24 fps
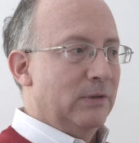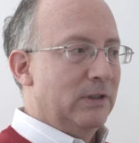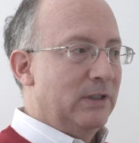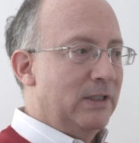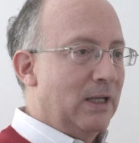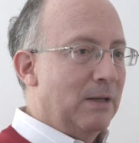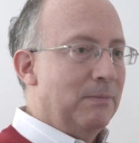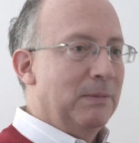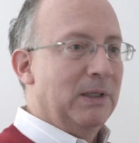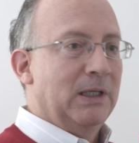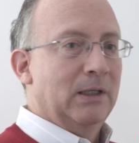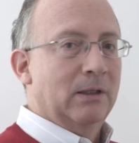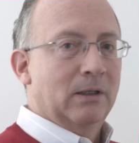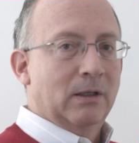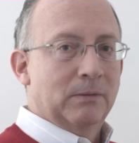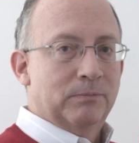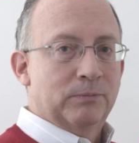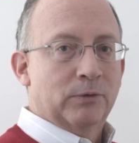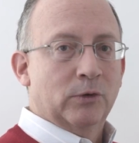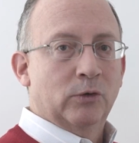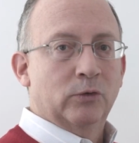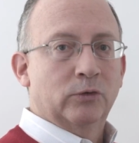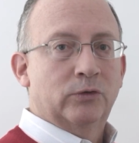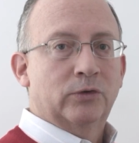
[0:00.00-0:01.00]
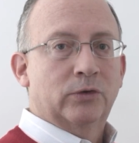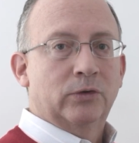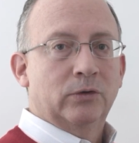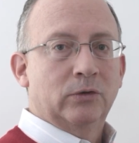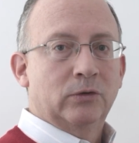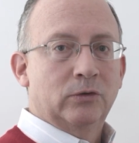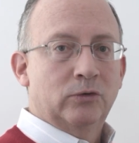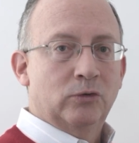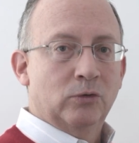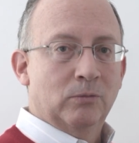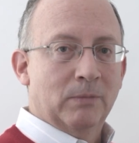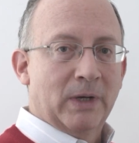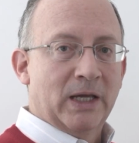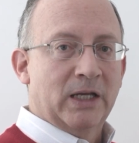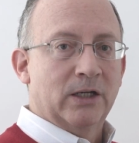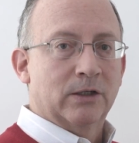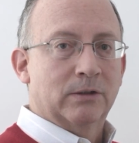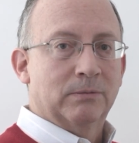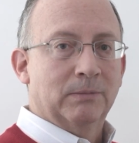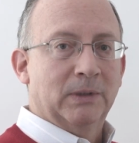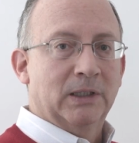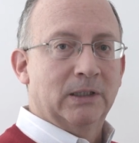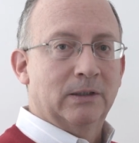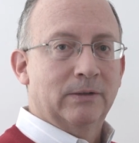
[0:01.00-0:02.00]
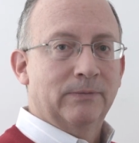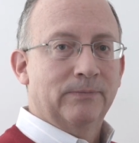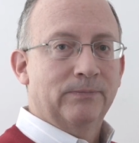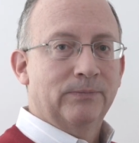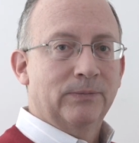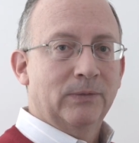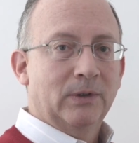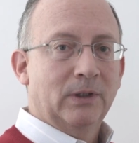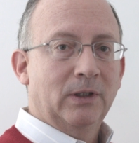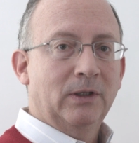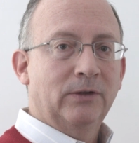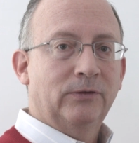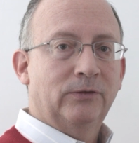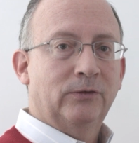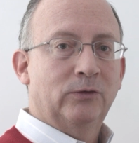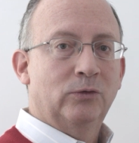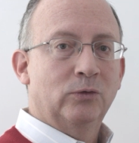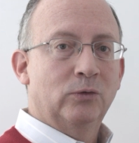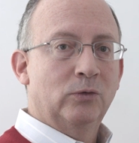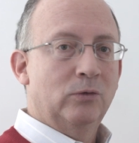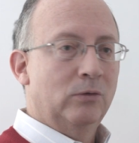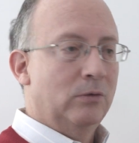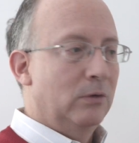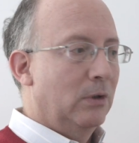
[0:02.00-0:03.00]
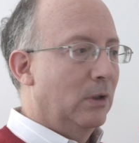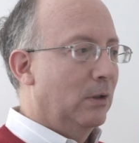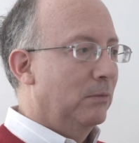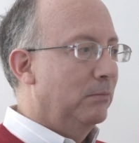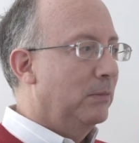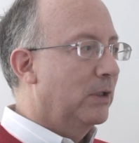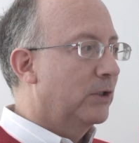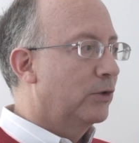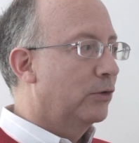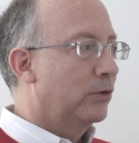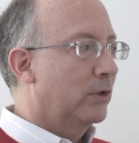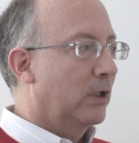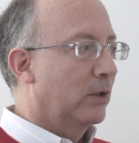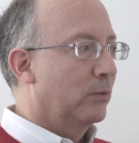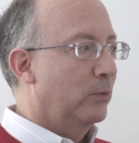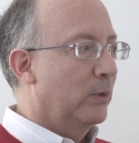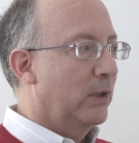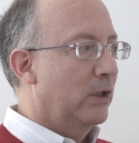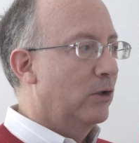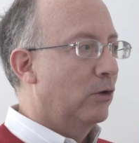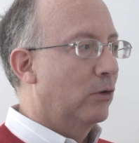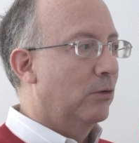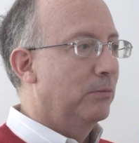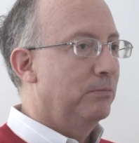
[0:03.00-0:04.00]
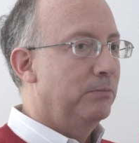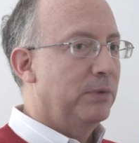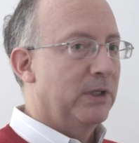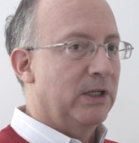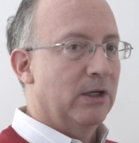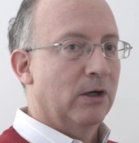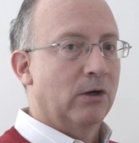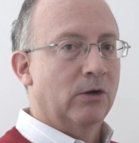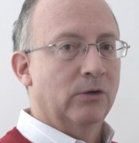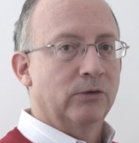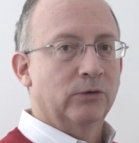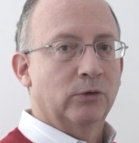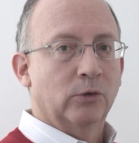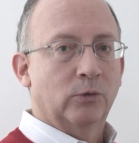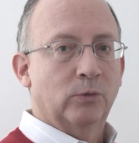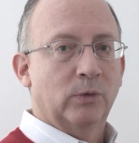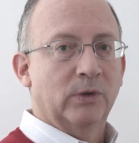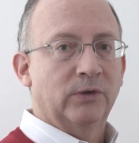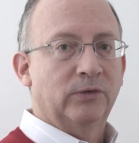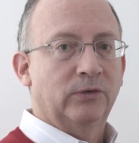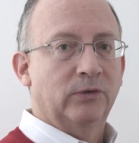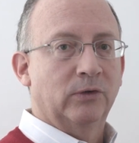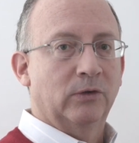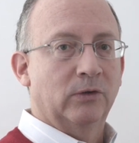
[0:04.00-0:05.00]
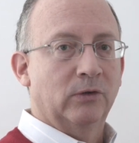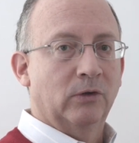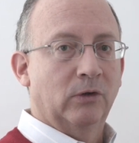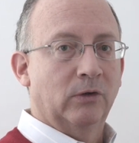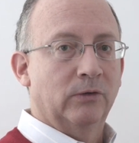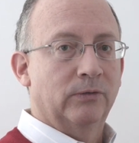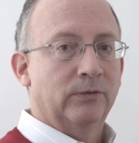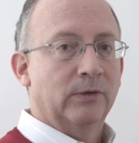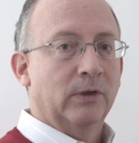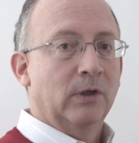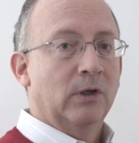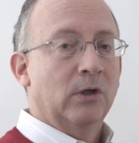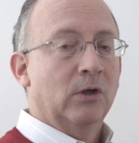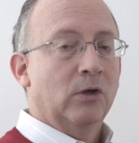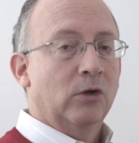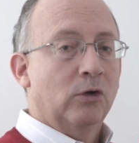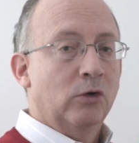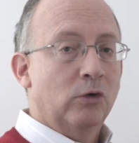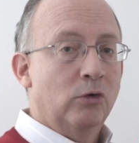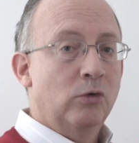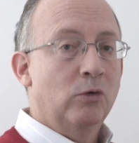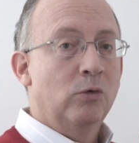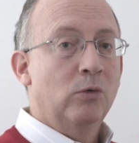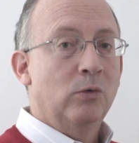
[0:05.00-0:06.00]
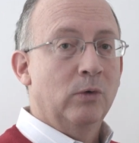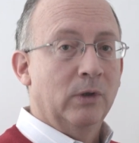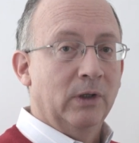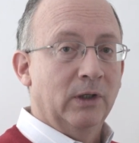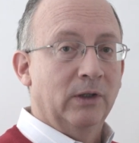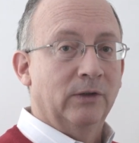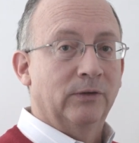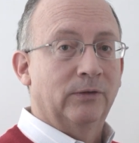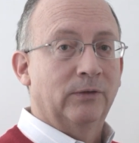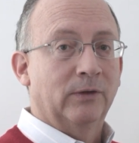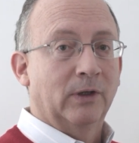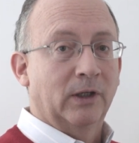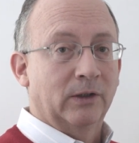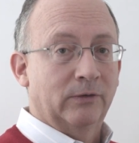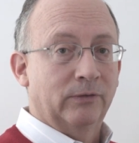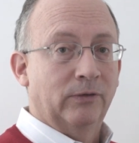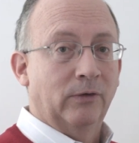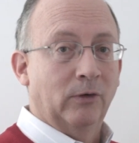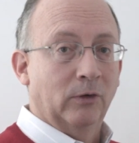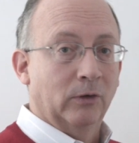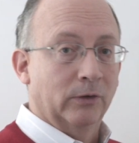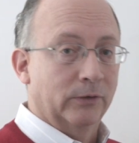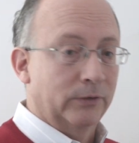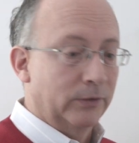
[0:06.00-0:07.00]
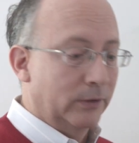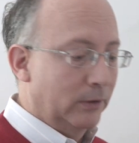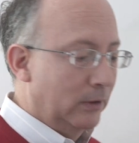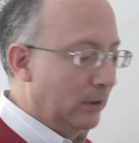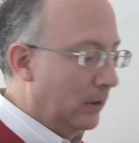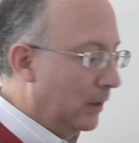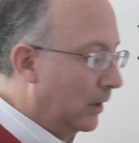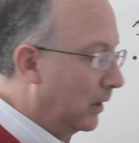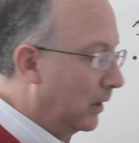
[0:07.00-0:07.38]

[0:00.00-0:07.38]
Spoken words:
Deming approach to management is to make sure that we go beyond the question of who is at fault.